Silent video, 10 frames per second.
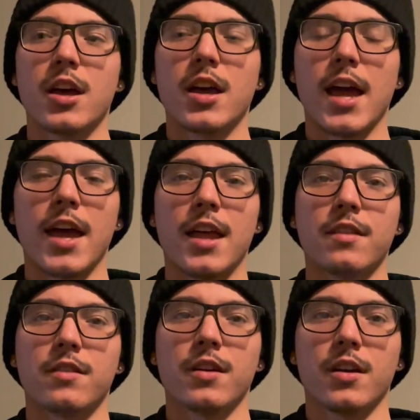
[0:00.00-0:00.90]

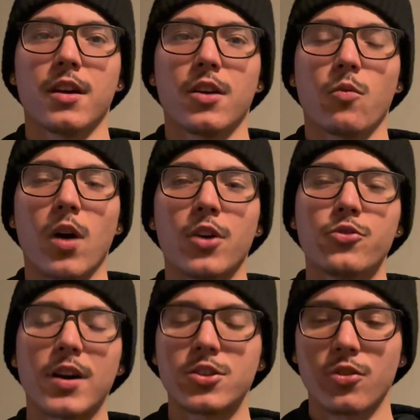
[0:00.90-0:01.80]
and while you
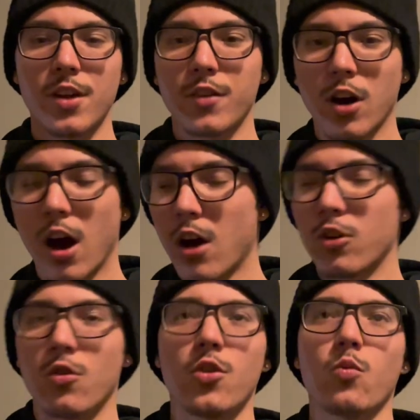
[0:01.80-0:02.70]
guys are in the car
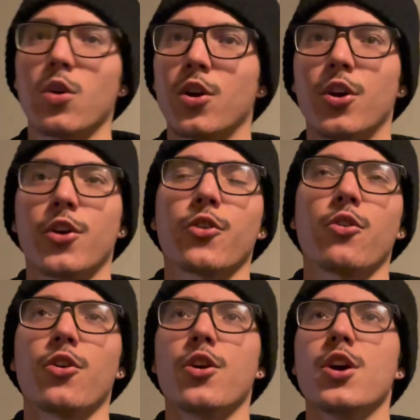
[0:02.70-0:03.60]
going to work
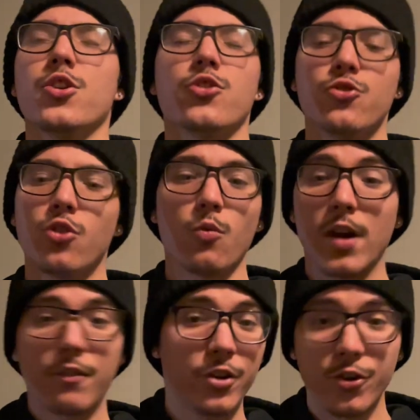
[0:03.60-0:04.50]
or you're doing
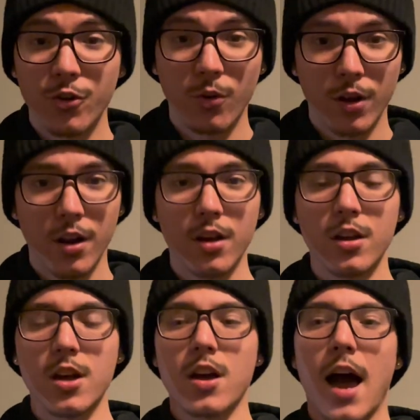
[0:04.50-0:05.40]
whatever you're doing,
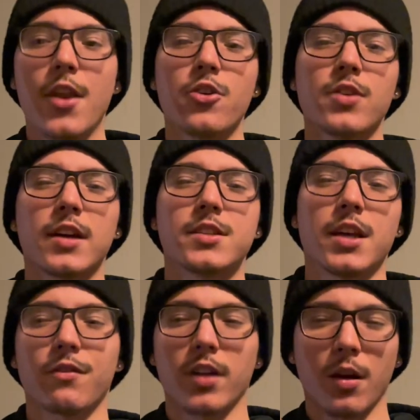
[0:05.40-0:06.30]
I know you guys think
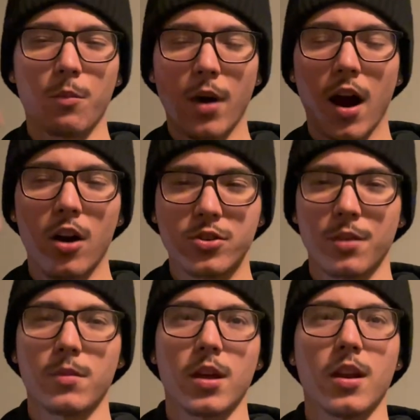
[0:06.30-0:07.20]
of like a bar or
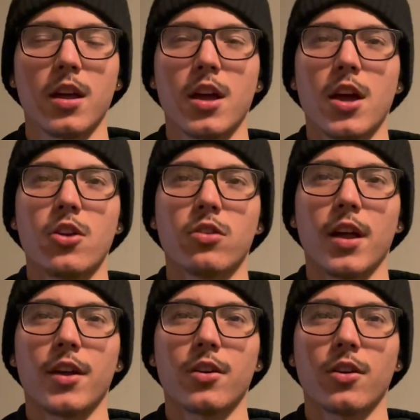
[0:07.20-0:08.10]
something, and you're
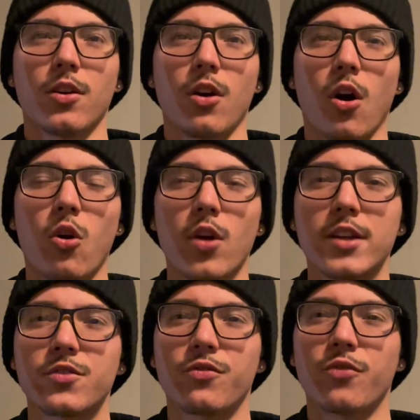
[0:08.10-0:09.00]
like, oh, that's
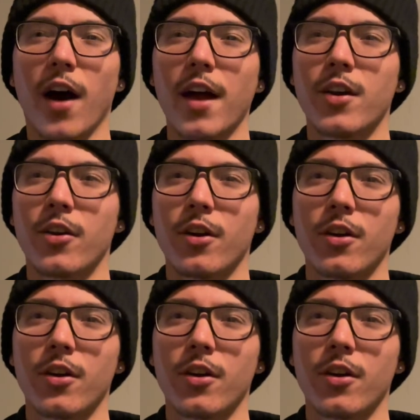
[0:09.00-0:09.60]
fire.